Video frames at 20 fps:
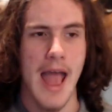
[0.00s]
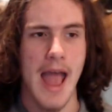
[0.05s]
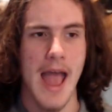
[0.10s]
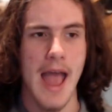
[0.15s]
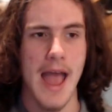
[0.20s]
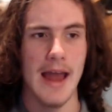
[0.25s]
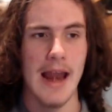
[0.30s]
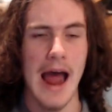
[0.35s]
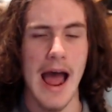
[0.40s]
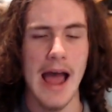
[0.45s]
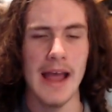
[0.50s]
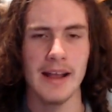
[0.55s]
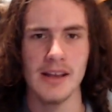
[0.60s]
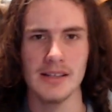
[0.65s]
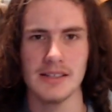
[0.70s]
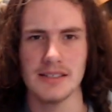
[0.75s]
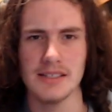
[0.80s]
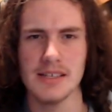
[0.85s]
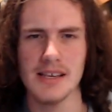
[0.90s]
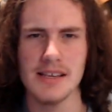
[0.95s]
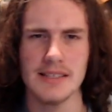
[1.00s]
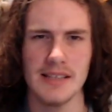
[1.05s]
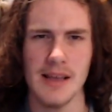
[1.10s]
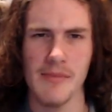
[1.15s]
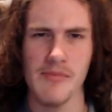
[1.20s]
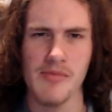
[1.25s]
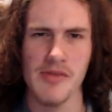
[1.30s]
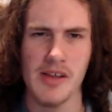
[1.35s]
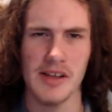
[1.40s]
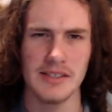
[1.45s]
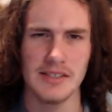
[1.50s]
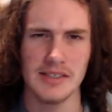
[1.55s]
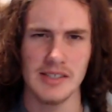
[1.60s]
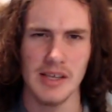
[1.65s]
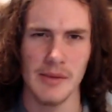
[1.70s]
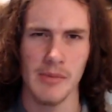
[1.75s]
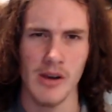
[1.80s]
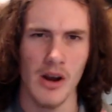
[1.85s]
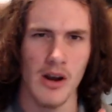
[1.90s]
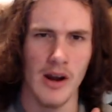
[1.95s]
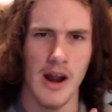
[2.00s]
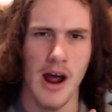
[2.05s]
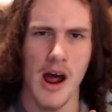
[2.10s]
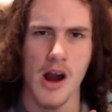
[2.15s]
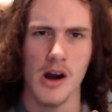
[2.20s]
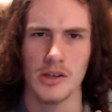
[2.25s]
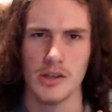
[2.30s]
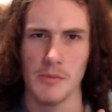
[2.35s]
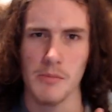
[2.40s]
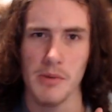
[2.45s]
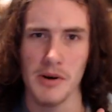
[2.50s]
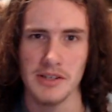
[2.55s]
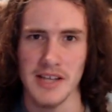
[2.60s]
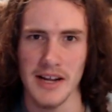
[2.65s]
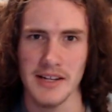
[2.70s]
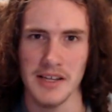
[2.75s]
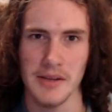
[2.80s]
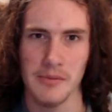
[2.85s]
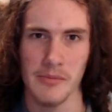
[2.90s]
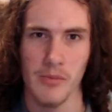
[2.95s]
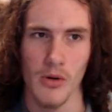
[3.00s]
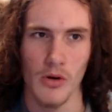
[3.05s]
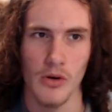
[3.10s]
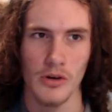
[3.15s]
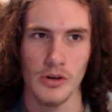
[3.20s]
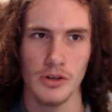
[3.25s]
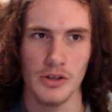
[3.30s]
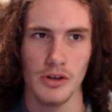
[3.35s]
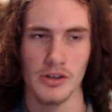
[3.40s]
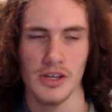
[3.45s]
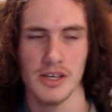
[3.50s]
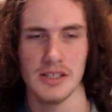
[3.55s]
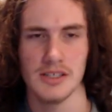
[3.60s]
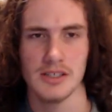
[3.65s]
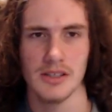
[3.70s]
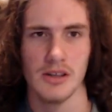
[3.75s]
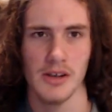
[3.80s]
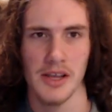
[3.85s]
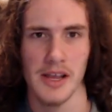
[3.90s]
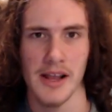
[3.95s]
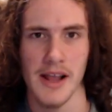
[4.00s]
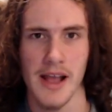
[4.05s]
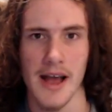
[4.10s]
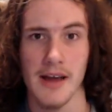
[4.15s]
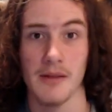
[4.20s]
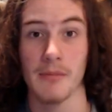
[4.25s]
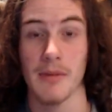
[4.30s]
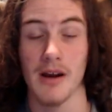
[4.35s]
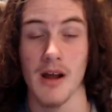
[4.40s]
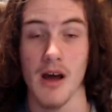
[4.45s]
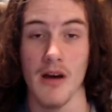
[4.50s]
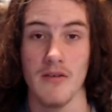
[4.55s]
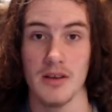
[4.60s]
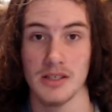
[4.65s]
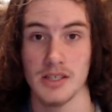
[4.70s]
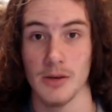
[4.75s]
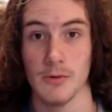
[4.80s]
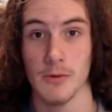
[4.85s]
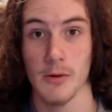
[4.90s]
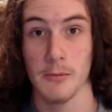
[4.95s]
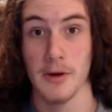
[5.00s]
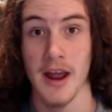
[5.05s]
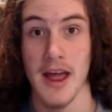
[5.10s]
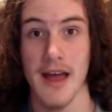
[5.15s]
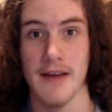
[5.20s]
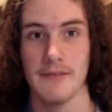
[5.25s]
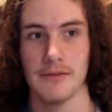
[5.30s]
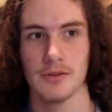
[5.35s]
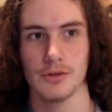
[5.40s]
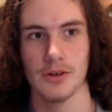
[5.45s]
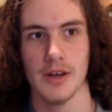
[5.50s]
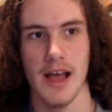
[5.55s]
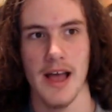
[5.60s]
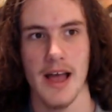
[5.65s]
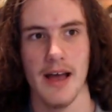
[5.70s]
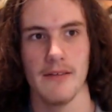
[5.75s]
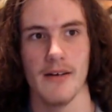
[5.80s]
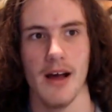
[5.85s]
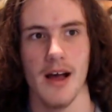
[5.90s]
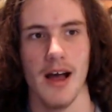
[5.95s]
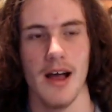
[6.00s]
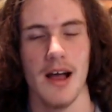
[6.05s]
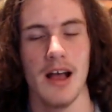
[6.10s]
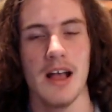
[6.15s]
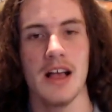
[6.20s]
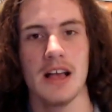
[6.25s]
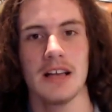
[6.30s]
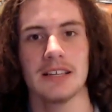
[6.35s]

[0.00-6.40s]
And I could see something similar Naruto protecting Boruto just looking at him, but obviously we would have to have